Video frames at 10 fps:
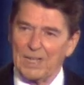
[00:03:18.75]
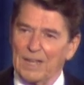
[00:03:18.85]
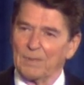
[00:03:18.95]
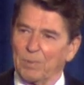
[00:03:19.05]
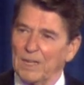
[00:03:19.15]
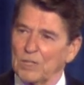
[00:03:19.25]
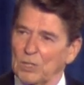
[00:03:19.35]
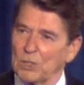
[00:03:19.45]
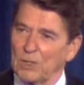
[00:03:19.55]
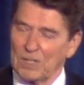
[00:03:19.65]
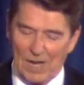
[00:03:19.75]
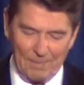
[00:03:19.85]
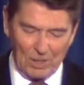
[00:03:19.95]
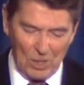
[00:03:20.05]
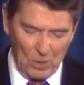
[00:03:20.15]
taken place a short
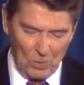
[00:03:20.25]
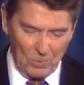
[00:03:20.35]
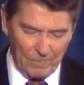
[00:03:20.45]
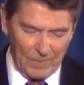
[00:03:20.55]
time ago.